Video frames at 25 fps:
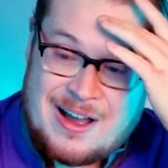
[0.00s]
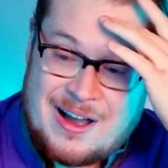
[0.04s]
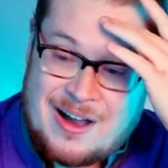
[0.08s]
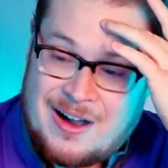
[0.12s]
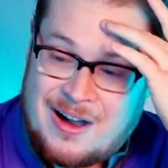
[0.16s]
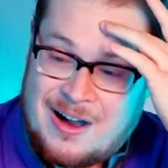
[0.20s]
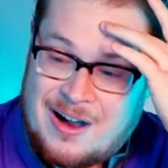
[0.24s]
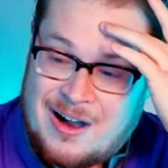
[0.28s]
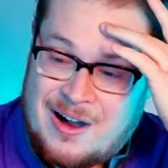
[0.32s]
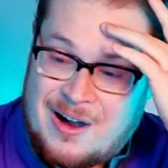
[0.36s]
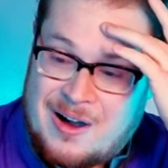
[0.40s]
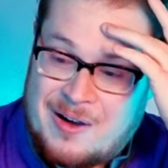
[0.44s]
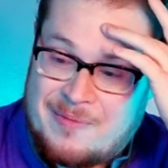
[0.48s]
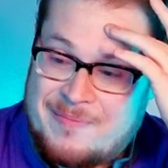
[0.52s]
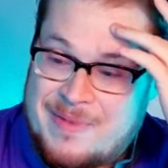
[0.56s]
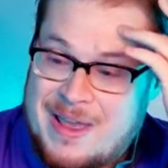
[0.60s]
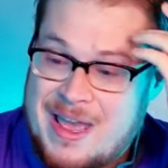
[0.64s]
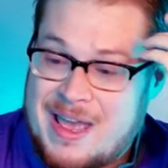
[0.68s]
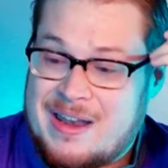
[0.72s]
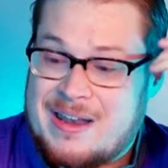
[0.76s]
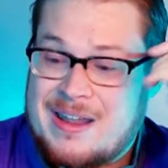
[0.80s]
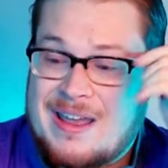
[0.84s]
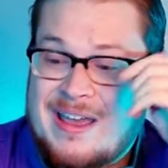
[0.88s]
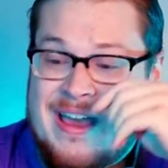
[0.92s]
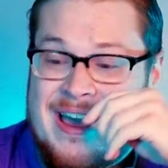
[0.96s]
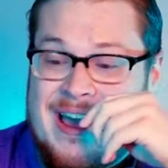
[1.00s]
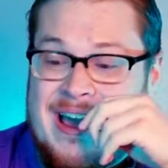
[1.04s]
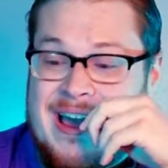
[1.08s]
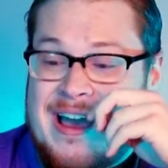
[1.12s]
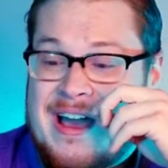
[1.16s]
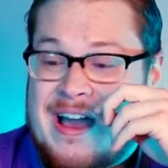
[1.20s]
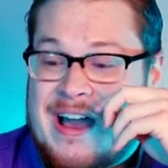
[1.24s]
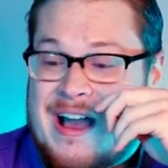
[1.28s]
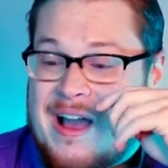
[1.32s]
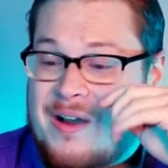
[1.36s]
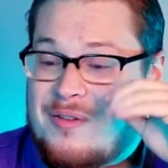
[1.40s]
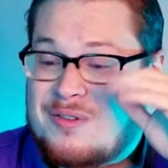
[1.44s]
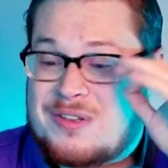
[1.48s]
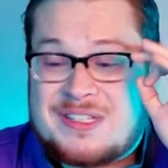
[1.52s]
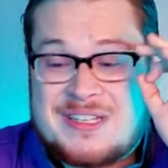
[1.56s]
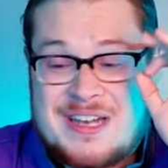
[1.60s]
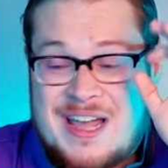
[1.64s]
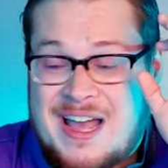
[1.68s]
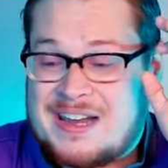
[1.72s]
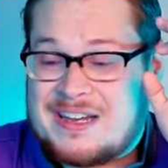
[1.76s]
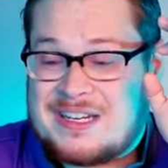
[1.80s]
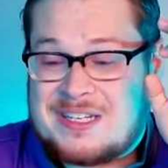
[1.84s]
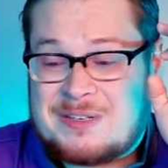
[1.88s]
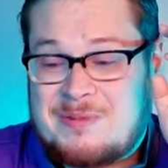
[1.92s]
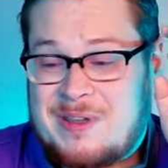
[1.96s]
Oh man, I was
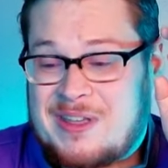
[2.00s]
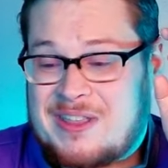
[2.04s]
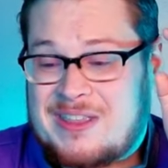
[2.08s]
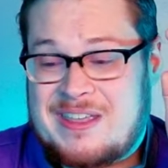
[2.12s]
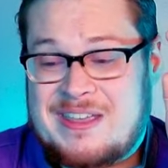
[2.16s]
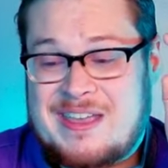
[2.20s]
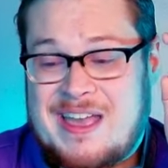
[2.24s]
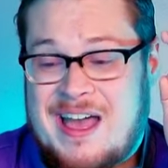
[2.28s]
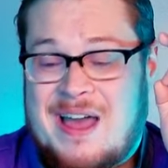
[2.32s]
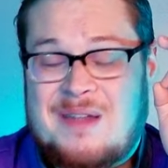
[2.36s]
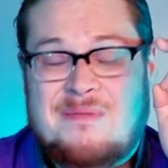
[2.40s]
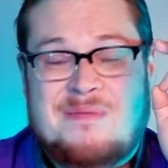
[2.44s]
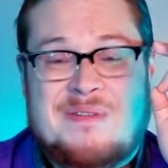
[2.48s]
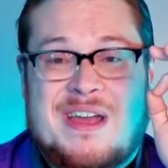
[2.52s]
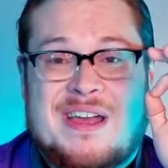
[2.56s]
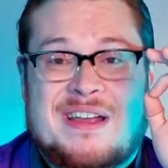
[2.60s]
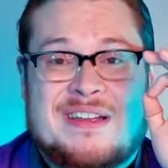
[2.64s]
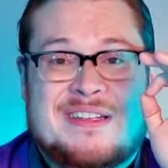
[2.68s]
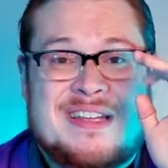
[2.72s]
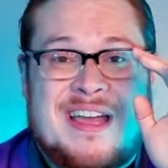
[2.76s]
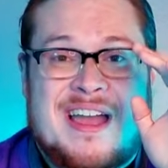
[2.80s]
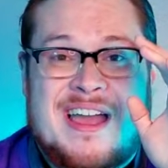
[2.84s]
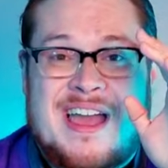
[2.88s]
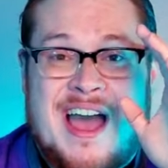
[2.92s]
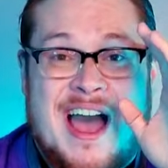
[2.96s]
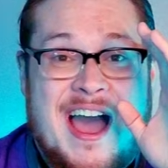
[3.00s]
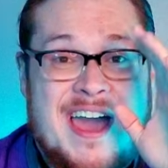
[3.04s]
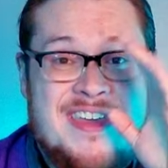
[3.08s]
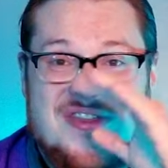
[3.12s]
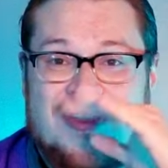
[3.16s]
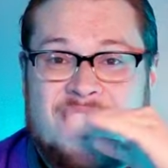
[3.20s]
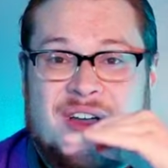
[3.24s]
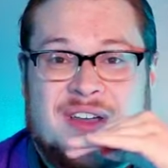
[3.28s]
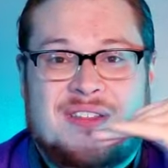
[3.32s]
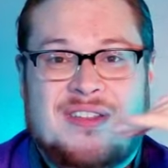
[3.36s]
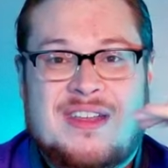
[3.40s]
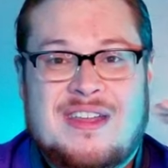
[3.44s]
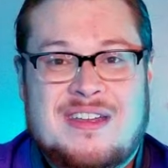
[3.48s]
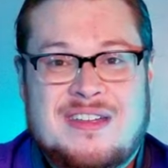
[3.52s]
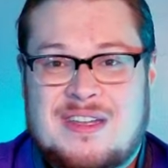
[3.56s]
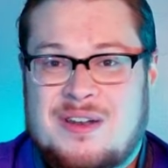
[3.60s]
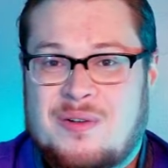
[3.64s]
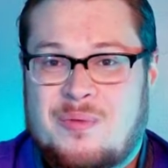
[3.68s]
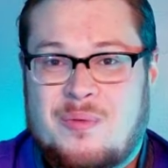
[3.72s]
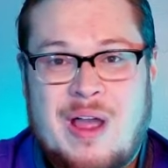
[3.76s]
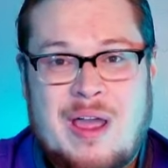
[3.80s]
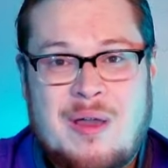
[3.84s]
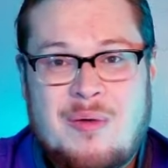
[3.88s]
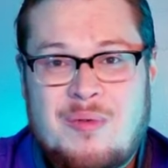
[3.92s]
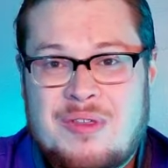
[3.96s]
not expecting God packs. I, I thought they did
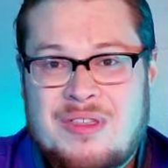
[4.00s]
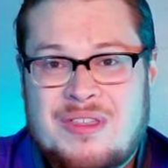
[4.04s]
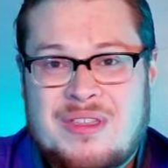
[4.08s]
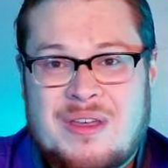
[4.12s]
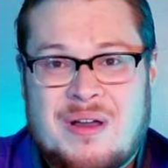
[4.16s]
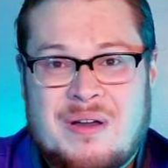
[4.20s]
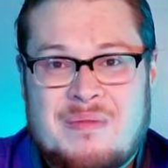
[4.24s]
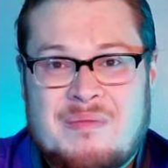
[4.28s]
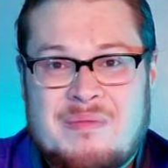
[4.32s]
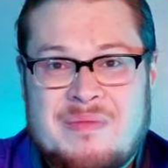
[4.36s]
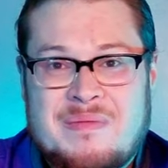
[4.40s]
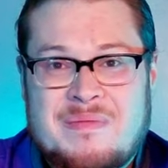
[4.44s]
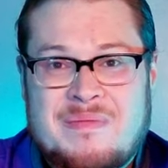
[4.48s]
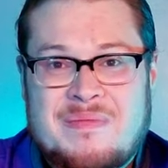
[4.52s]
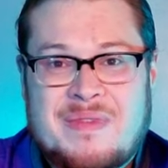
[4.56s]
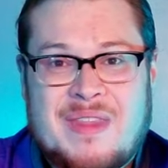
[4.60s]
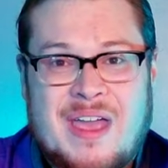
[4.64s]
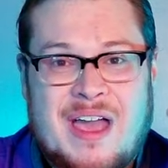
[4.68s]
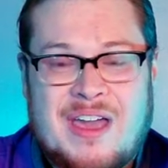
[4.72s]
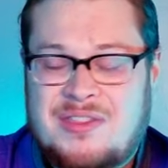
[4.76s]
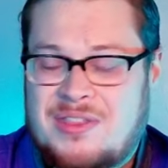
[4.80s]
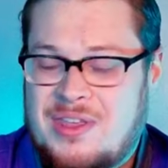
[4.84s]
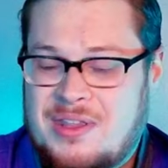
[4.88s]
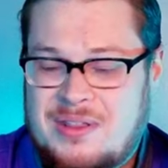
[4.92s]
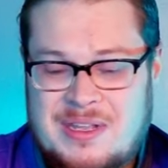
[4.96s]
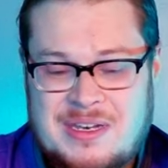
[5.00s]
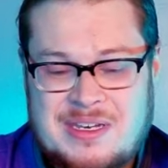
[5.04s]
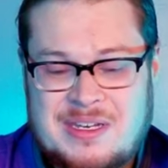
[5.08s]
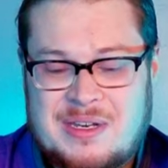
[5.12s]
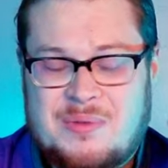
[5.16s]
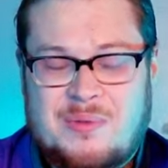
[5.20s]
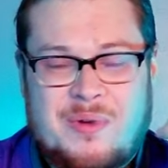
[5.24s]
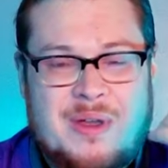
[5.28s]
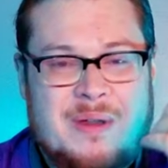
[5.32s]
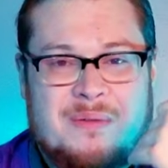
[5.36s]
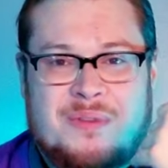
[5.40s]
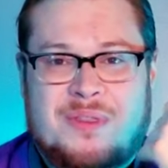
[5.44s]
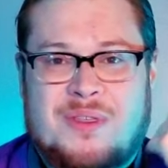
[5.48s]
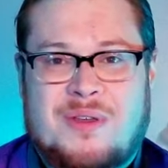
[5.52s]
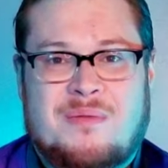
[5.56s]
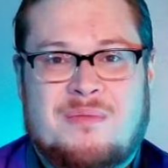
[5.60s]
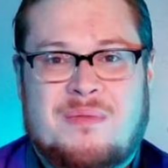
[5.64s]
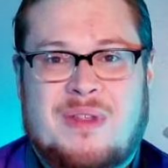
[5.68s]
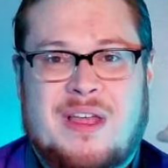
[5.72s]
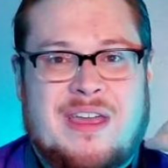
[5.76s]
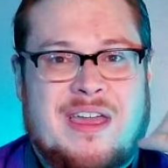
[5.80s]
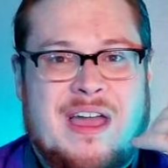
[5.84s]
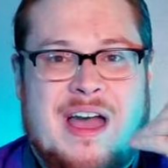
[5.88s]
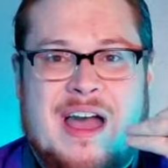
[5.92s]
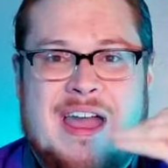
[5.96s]
away with them. I thought they did away with
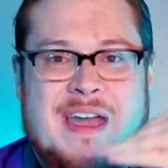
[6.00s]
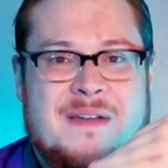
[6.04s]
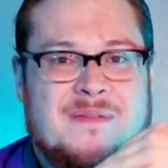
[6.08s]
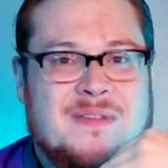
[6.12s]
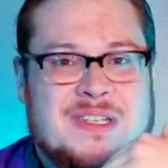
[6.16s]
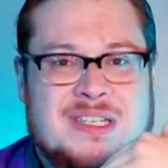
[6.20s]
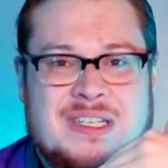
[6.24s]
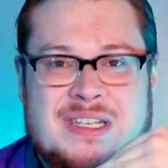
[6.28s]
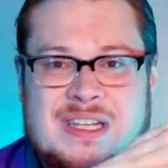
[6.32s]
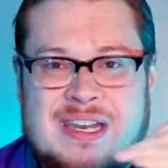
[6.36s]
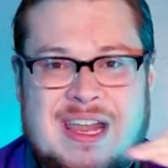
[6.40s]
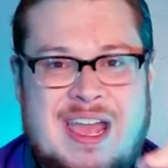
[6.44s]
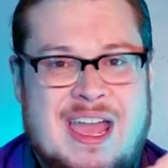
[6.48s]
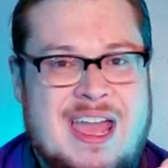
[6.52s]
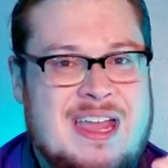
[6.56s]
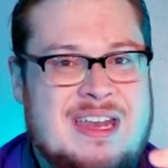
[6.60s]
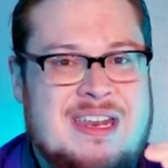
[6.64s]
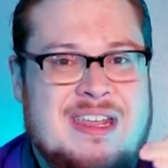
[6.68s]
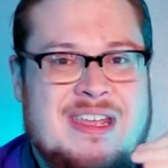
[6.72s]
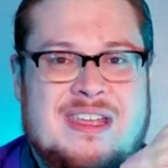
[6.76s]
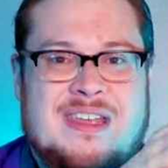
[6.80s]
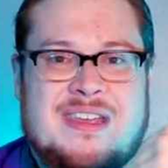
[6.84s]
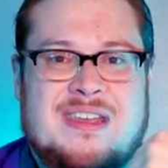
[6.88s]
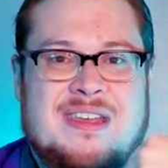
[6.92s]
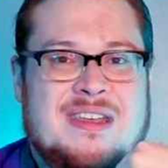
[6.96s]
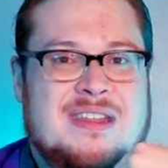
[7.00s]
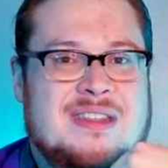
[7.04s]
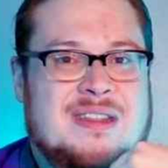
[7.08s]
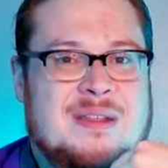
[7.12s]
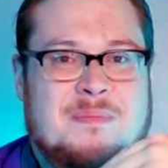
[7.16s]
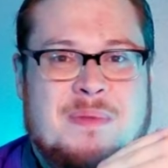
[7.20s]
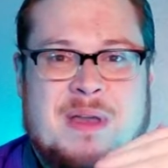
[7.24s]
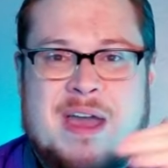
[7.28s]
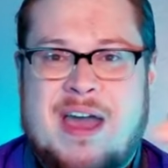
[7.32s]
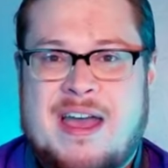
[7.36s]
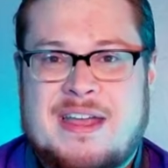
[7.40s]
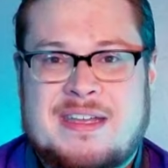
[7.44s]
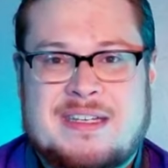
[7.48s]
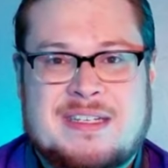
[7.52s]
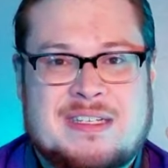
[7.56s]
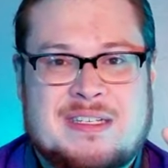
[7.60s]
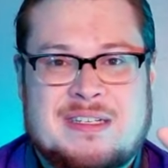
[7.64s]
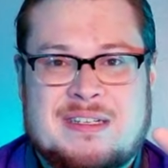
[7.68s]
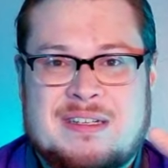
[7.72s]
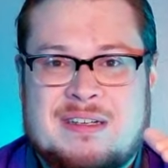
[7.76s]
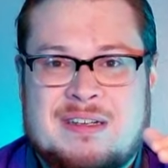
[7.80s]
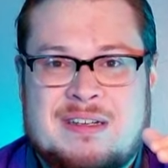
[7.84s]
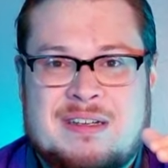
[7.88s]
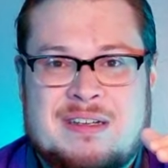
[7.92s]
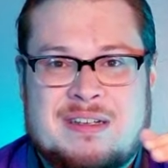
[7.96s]
them. Like I haven't seen any in the
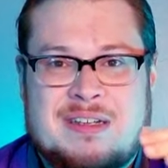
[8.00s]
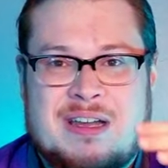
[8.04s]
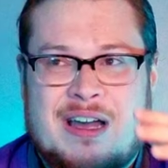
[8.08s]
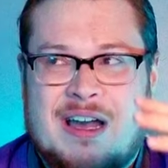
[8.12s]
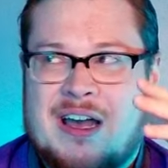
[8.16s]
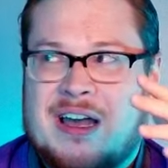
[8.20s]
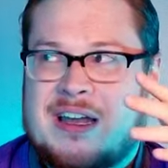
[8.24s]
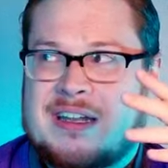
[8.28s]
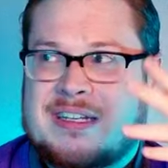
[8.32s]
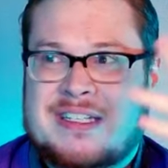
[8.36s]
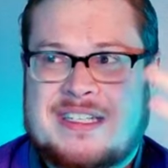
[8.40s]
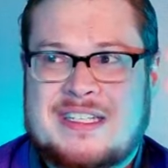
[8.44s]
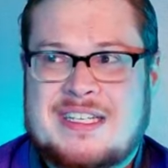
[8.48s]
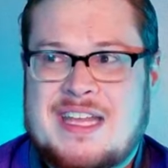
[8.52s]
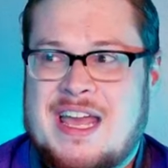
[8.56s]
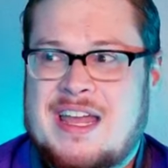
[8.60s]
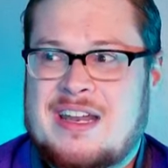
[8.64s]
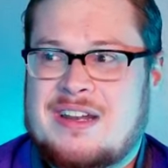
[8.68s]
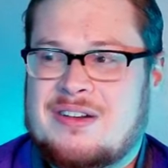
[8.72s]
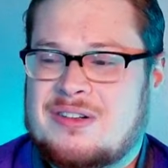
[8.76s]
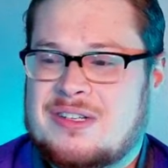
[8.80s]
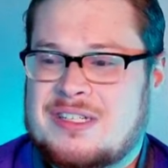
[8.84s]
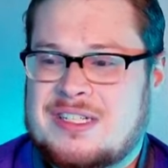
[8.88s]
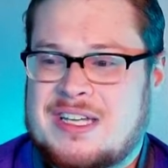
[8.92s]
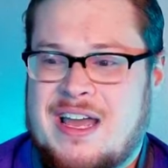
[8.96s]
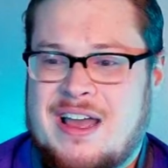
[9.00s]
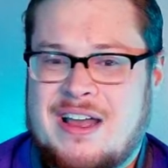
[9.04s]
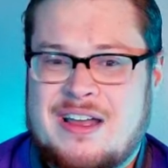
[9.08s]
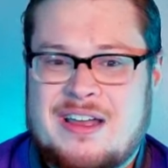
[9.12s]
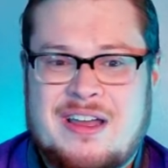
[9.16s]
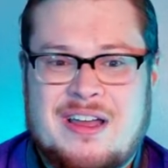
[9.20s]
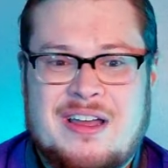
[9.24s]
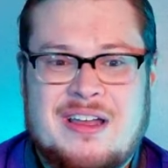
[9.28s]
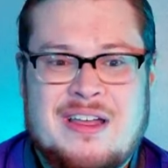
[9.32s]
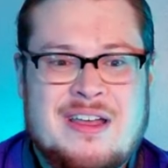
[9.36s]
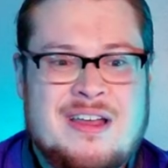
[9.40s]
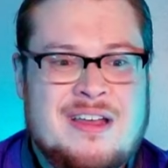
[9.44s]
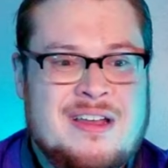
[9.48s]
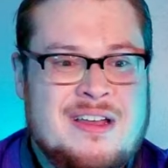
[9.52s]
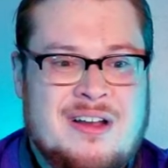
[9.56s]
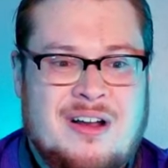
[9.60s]
past uh, set or saga.